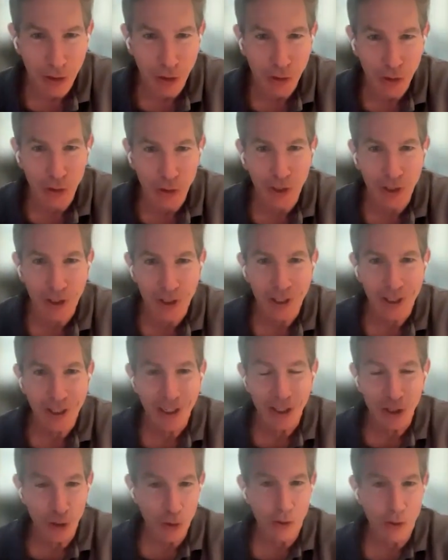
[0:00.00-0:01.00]
You're
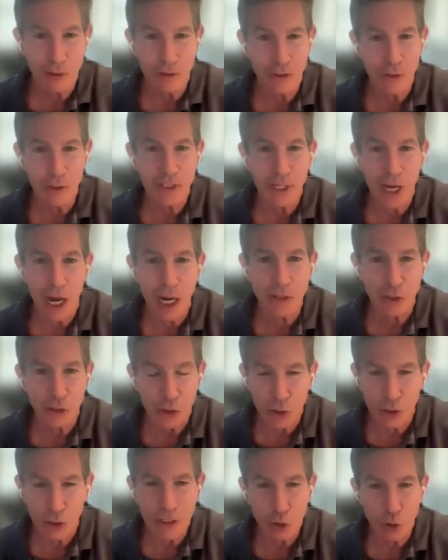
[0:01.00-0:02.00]
a
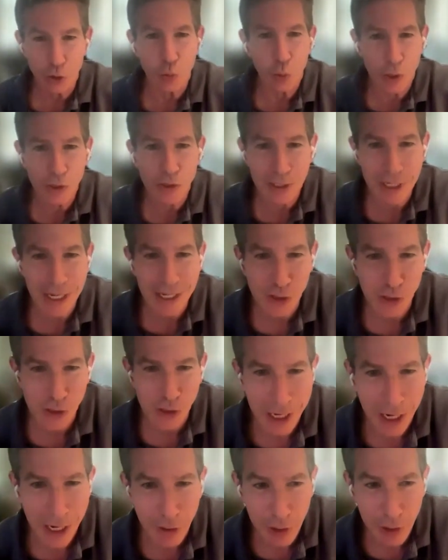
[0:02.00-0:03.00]
doctor. You're like, your worst case
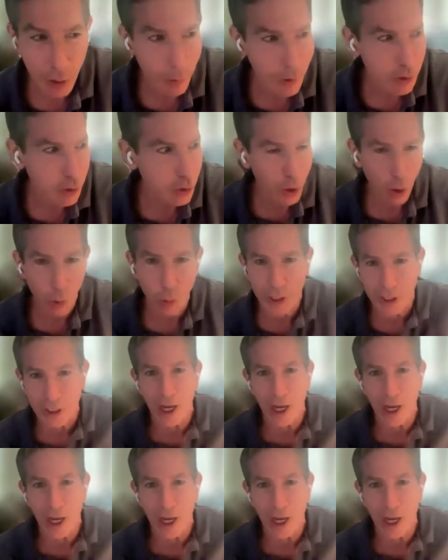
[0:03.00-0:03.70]
scenario is you go